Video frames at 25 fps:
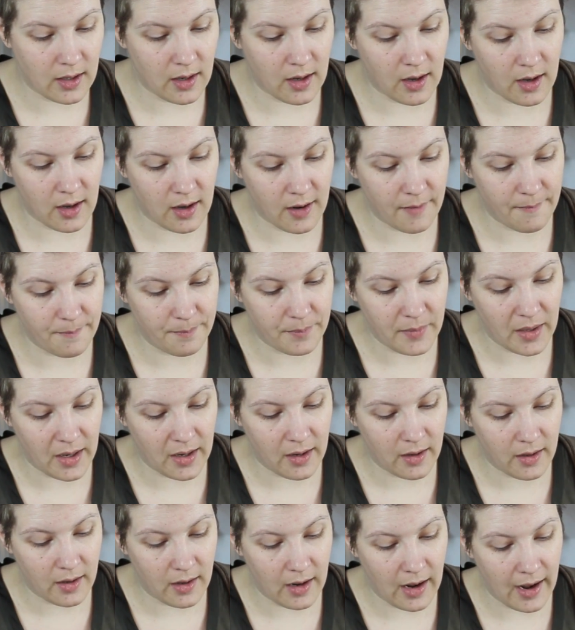
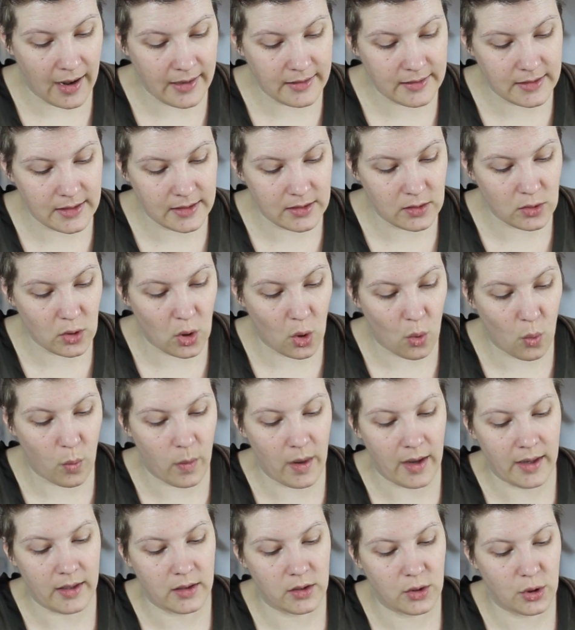I didn't know
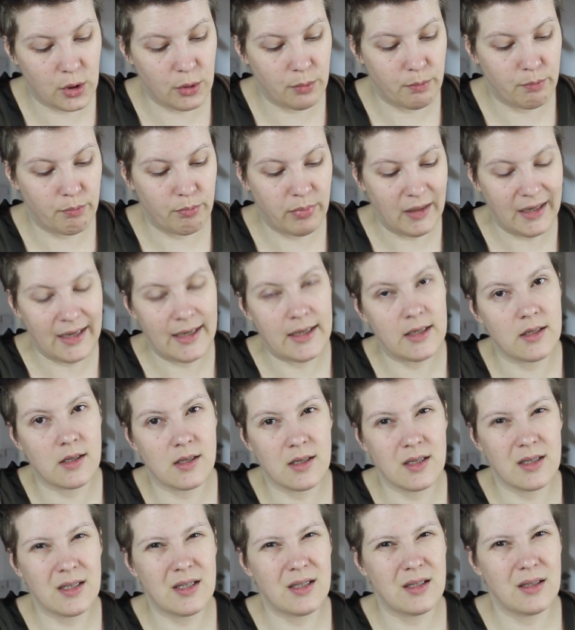where to
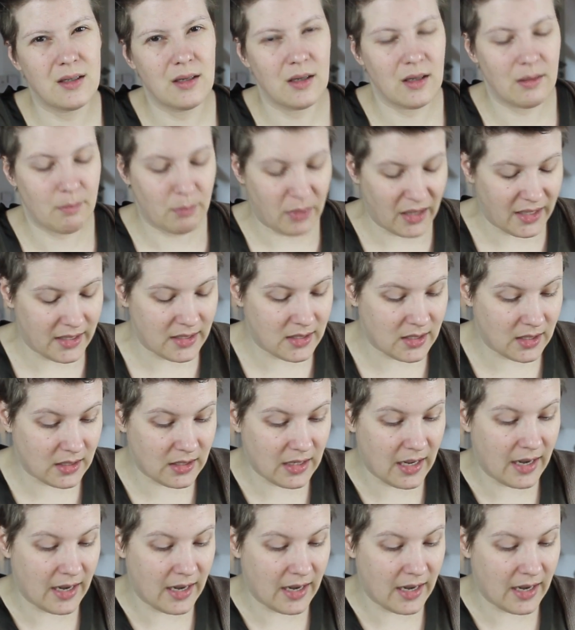place it,